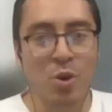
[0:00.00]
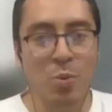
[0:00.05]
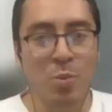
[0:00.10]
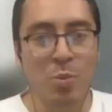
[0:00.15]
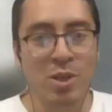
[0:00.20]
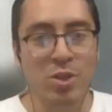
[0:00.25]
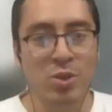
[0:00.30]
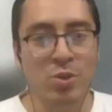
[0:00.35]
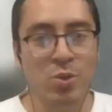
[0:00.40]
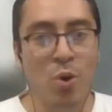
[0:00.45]
or
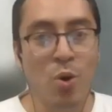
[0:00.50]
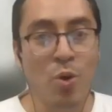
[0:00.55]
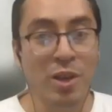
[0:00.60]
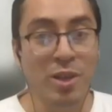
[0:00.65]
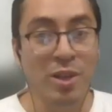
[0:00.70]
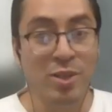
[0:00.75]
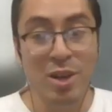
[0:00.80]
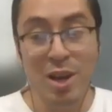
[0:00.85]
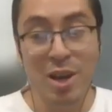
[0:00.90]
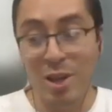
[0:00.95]
my soul.
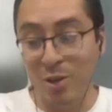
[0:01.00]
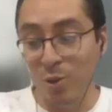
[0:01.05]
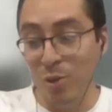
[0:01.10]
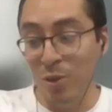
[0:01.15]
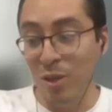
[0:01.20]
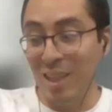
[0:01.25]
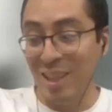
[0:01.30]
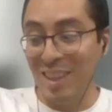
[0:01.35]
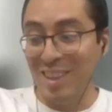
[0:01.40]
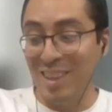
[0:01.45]
Like nah,
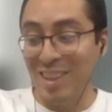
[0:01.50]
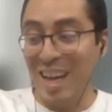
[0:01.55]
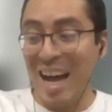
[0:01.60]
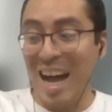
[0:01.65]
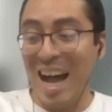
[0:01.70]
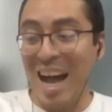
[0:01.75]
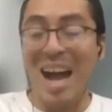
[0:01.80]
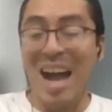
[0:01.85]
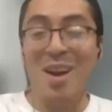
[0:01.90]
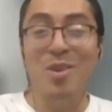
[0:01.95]
dude, like the
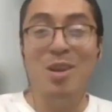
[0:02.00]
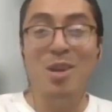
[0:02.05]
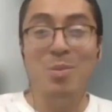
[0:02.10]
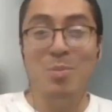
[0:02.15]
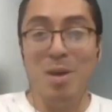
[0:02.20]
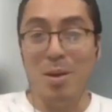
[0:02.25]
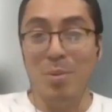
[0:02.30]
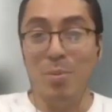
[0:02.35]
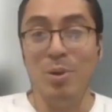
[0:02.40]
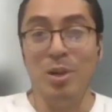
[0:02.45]
iron
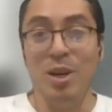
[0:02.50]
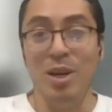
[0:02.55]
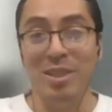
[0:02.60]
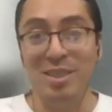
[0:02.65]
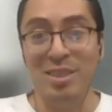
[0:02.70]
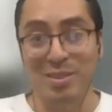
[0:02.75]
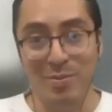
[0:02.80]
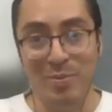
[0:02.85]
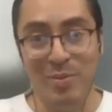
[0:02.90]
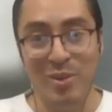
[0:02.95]
in my
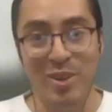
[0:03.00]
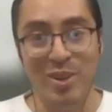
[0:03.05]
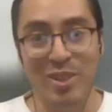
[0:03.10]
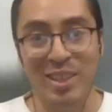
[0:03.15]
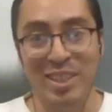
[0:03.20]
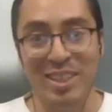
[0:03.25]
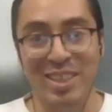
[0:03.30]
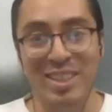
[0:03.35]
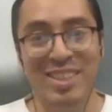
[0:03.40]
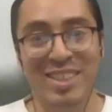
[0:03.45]
blood, bro.
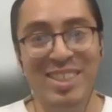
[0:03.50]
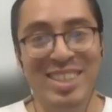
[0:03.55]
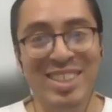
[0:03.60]
Like